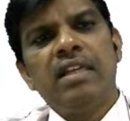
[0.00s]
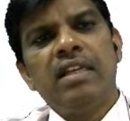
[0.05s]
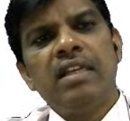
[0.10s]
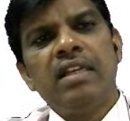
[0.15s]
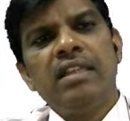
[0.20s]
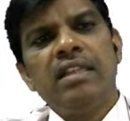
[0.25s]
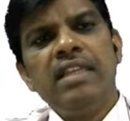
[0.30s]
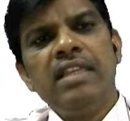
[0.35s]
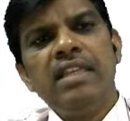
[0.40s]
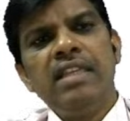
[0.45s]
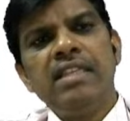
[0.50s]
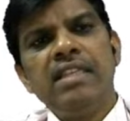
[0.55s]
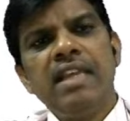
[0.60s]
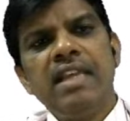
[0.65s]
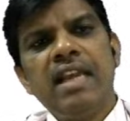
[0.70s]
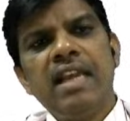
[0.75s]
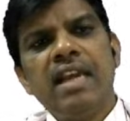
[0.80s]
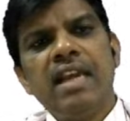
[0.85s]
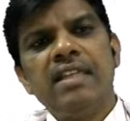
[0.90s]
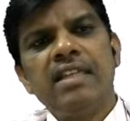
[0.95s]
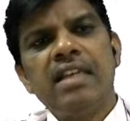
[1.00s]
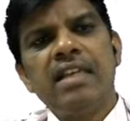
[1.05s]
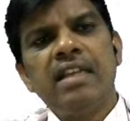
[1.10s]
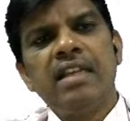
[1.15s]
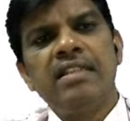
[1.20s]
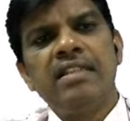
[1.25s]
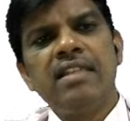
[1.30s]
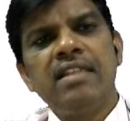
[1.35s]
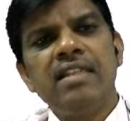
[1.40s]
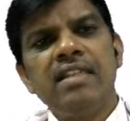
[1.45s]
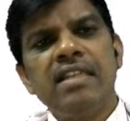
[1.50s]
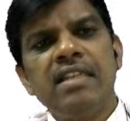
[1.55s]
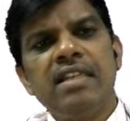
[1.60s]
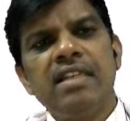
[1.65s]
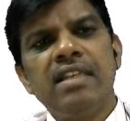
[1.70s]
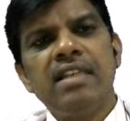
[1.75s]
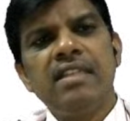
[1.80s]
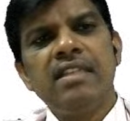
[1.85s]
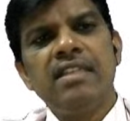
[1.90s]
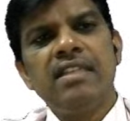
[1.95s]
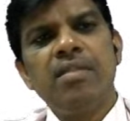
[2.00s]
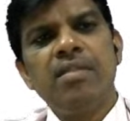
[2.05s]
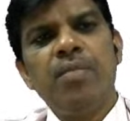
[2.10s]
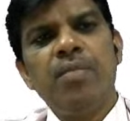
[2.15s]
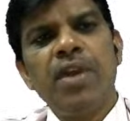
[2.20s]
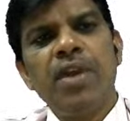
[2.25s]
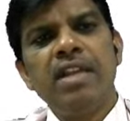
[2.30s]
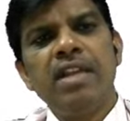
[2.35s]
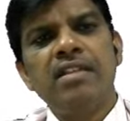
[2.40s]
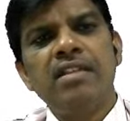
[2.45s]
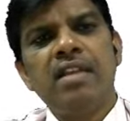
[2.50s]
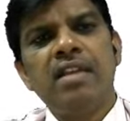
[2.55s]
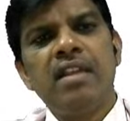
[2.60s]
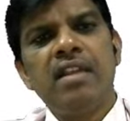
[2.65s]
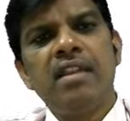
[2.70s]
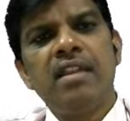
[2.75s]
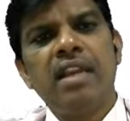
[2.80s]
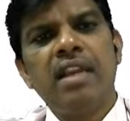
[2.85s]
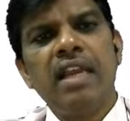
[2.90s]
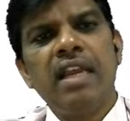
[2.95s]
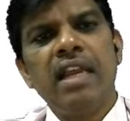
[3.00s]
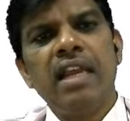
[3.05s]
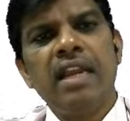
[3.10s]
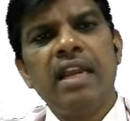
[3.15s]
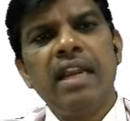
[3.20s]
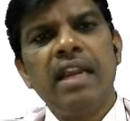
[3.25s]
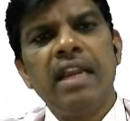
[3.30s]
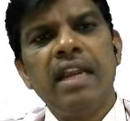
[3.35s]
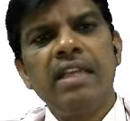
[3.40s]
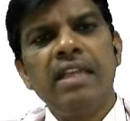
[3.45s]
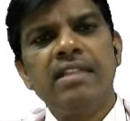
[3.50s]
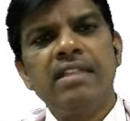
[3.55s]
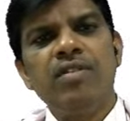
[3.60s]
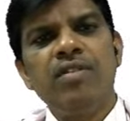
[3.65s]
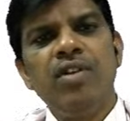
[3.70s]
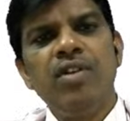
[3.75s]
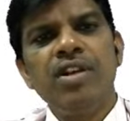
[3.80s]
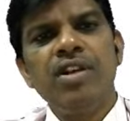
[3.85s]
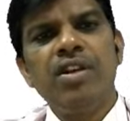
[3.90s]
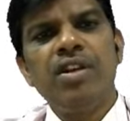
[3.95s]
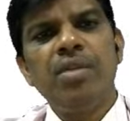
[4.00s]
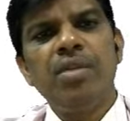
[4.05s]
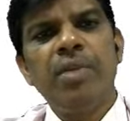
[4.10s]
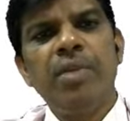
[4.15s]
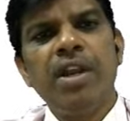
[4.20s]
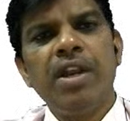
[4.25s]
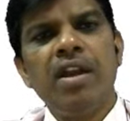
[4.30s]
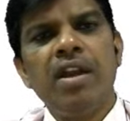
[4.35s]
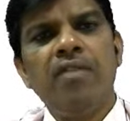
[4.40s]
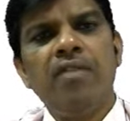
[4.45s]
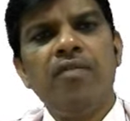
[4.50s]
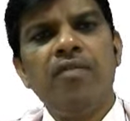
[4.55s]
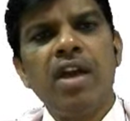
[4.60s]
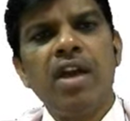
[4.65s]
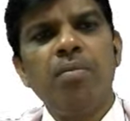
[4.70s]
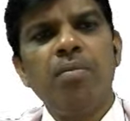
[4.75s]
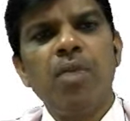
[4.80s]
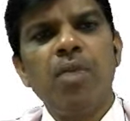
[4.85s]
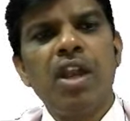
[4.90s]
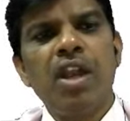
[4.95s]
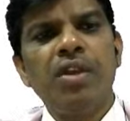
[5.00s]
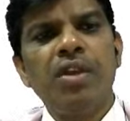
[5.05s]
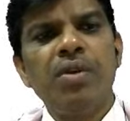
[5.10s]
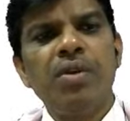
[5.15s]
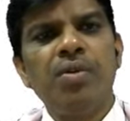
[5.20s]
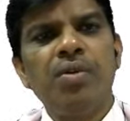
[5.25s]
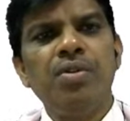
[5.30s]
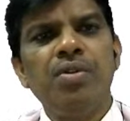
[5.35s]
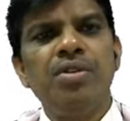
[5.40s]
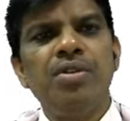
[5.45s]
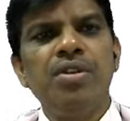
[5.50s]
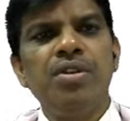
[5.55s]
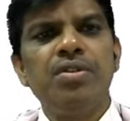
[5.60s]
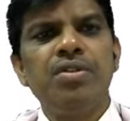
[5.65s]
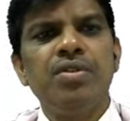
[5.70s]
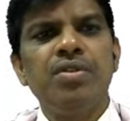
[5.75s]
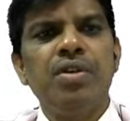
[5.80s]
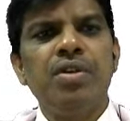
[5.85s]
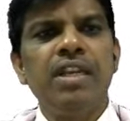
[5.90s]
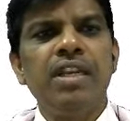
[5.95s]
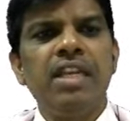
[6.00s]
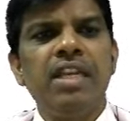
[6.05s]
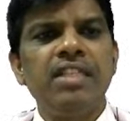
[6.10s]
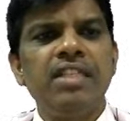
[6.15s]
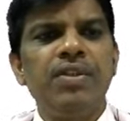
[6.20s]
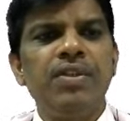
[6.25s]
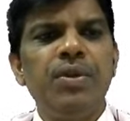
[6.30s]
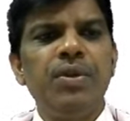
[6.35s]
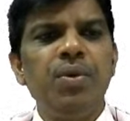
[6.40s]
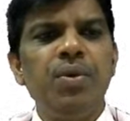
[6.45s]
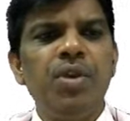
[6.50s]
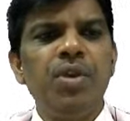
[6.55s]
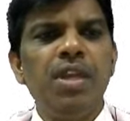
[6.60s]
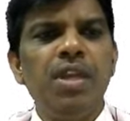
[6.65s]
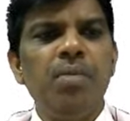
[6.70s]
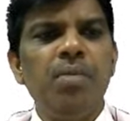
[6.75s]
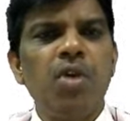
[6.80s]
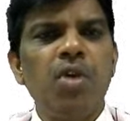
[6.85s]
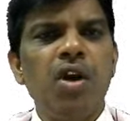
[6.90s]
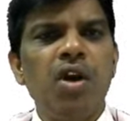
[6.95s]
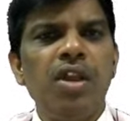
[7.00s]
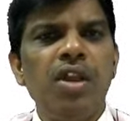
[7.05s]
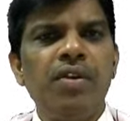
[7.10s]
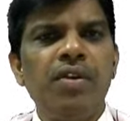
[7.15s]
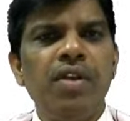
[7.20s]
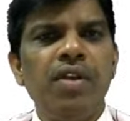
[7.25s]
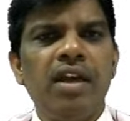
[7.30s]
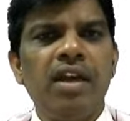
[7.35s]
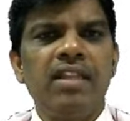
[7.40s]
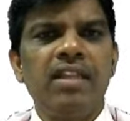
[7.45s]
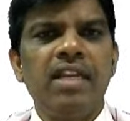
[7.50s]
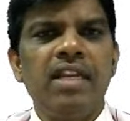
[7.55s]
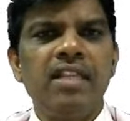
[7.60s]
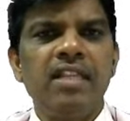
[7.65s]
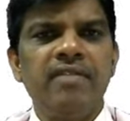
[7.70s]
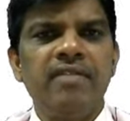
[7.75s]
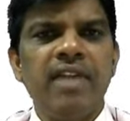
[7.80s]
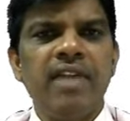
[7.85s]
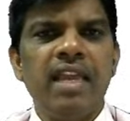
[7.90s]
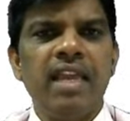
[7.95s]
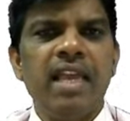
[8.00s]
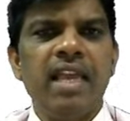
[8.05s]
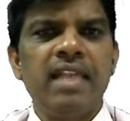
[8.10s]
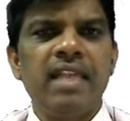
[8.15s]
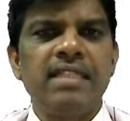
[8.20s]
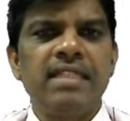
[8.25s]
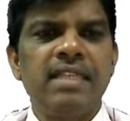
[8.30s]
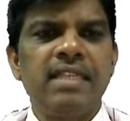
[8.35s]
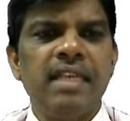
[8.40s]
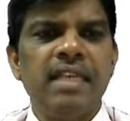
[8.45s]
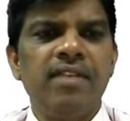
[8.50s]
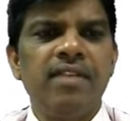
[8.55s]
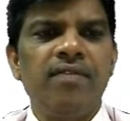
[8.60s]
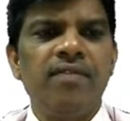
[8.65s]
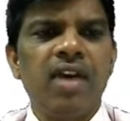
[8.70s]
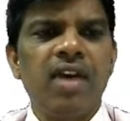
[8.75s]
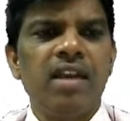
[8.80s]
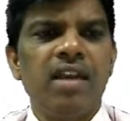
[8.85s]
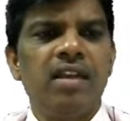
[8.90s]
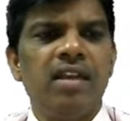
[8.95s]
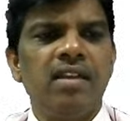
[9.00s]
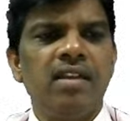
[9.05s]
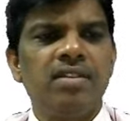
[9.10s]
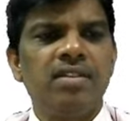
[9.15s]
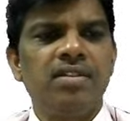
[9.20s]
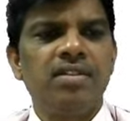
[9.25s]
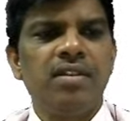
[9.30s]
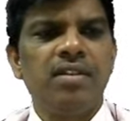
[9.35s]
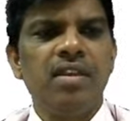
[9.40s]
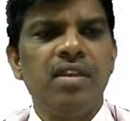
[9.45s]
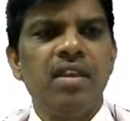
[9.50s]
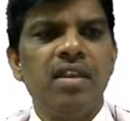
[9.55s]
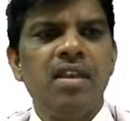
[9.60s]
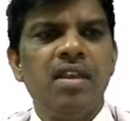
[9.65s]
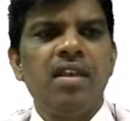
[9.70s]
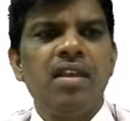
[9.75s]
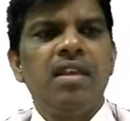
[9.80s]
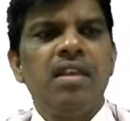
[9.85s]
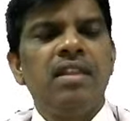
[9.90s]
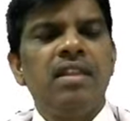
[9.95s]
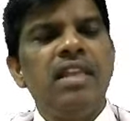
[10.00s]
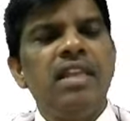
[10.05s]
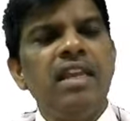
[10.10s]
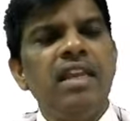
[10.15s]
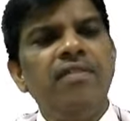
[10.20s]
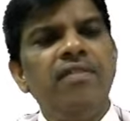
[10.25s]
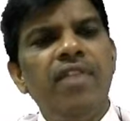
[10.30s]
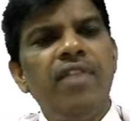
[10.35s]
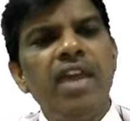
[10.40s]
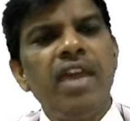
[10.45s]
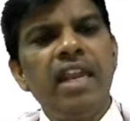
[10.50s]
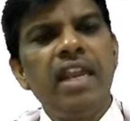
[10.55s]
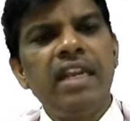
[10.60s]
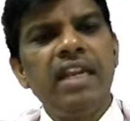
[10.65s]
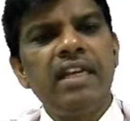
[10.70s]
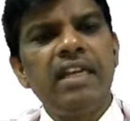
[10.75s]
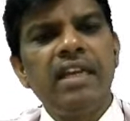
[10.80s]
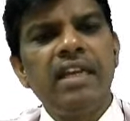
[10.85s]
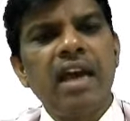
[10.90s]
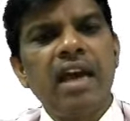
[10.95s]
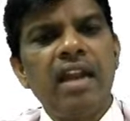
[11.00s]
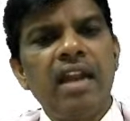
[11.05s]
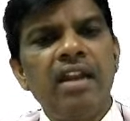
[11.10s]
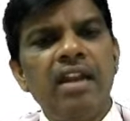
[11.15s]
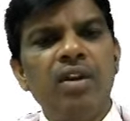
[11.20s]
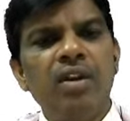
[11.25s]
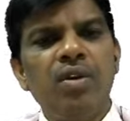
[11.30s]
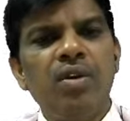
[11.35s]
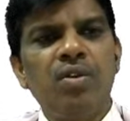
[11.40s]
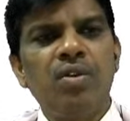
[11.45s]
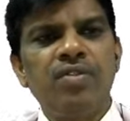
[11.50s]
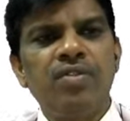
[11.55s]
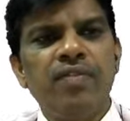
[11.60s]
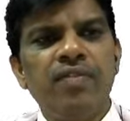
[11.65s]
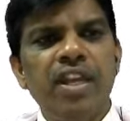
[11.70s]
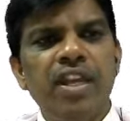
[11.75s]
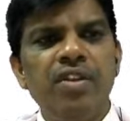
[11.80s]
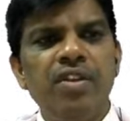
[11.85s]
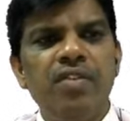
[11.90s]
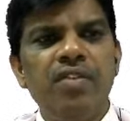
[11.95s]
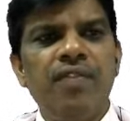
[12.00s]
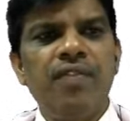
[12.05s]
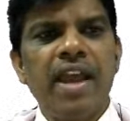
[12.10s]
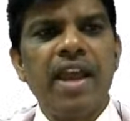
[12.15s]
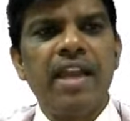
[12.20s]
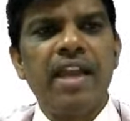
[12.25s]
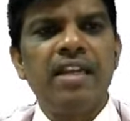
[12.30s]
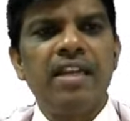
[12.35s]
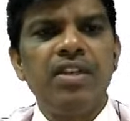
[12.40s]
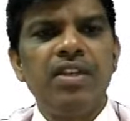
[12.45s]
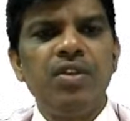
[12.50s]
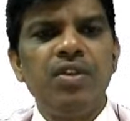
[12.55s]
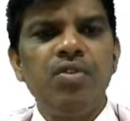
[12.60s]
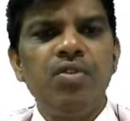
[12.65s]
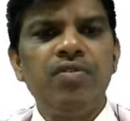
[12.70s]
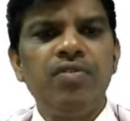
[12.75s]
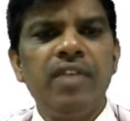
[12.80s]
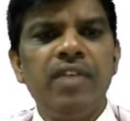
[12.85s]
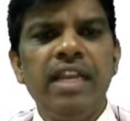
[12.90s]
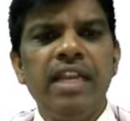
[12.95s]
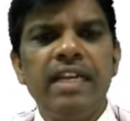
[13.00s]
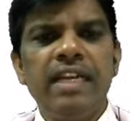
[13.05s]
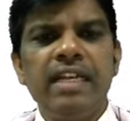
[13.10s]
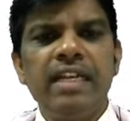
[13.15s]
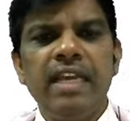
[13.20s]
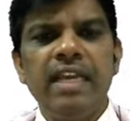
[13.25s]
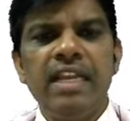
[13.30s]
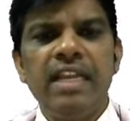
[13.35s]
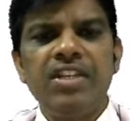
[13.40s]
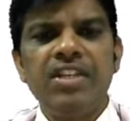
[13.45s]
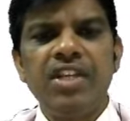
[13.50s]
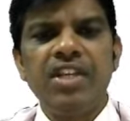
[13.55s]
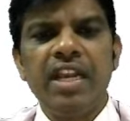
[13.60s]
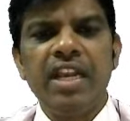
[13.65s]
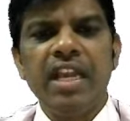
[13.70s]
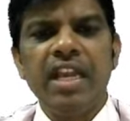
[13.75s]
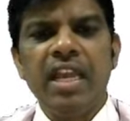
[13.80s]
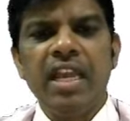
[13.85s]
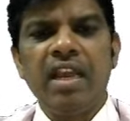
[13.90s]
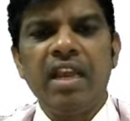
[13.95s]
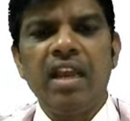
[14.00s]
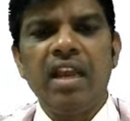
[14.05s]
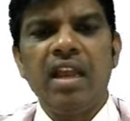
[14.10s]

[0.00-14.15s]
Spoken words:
this reaction, since it is depends on the rate is going to depend on one molecule, so it is unimolecular. That is why SN1. Then where it undergoes, where do you find? Usually tertiary